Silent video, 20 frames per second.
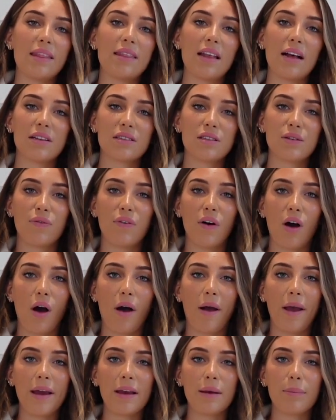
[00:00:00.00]
and that's
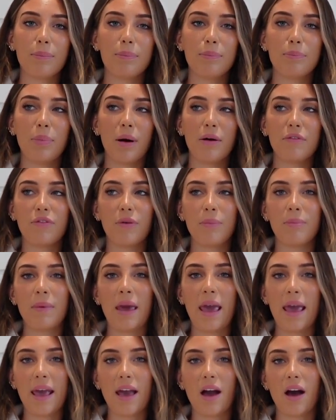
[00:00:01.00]
fine. But for
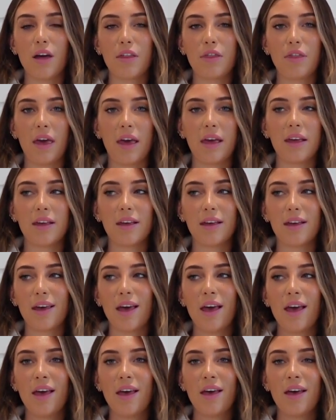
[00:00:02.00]
me, I think,
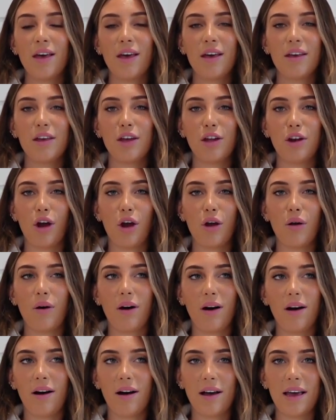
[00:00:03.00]
you know,
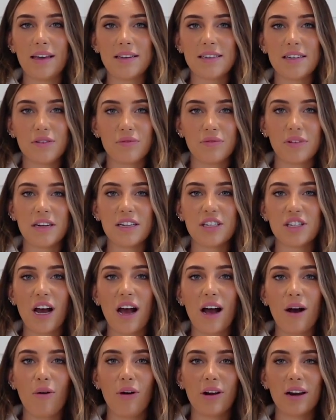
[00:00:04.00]
I did reach
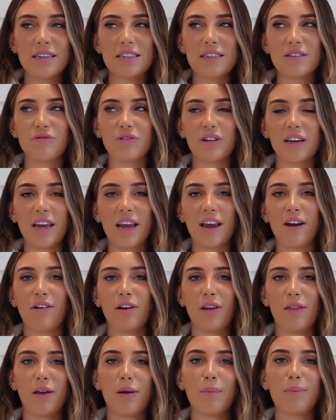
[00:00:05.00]
out and I didn't really hear
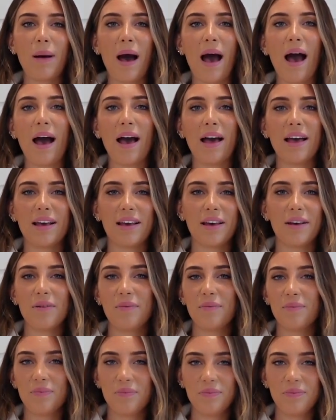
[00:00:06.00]
anything back.
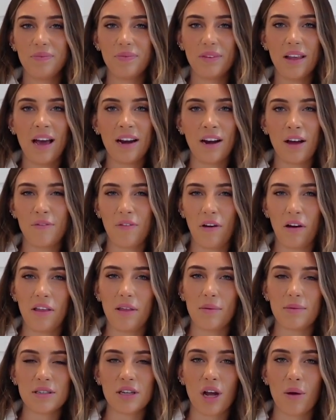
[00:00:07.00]
And I felt like
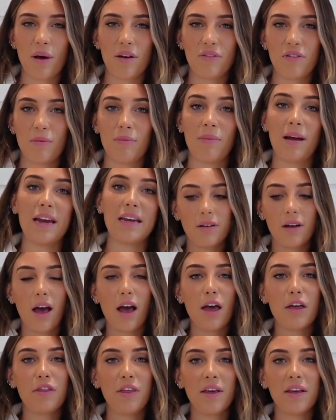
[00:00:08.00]
there was no effort made.
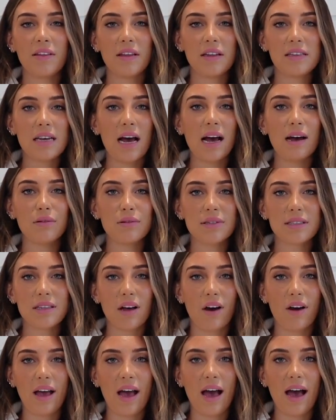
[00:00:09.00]
I think the doubts
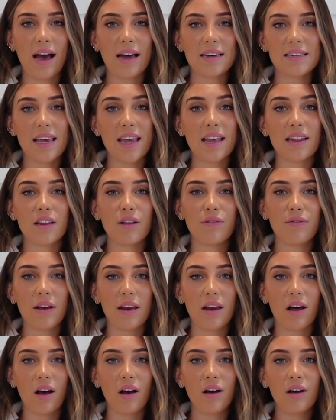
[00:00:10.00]
that I had in the
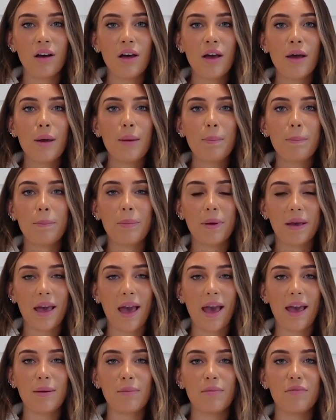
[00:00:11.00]
villa
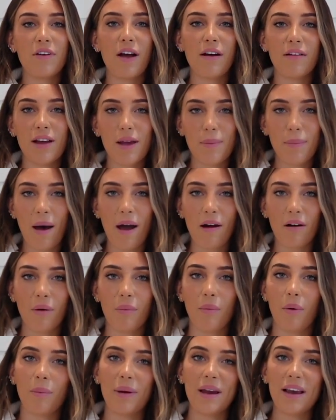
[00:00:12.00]
became very
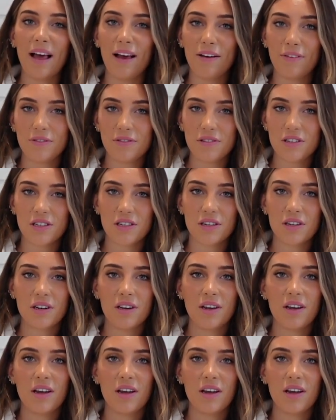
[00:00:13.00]
apparent when we left